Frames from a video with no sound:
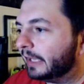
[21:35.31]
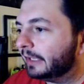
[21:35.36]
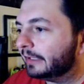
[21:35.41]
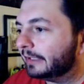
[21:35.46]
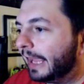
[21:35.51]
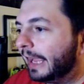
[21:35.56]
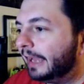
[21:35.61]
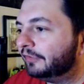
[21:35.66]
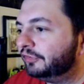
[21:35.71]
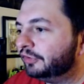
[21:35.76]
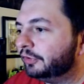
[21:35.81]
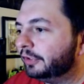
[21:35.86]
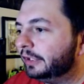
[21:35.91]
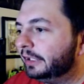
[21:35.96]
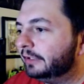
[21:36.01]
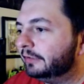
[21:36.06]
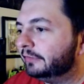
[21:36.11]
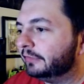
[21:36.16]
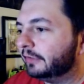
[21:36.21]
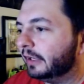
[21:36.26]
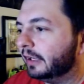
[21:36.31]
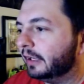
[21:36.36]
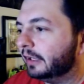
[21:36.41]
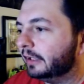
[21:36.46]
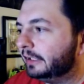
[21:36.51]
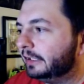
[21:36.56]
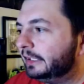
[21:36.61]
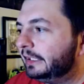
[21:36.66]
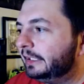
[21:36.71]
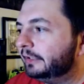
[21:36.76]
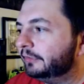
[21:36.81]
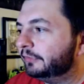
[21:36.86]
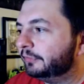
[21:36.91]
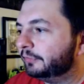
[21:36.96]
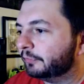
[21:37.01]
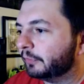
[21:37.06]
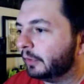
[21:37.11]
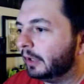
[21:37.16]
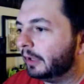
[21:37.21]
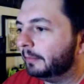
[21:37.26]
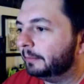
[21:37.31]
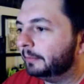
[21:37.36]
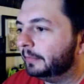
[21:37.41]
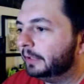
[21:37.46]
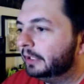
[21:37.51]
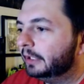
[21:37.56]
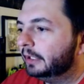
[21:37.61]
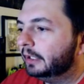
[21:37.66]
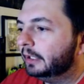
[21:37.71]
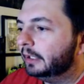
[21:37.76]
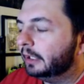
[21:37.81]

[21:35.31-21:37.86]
and Lasher is uh, he is from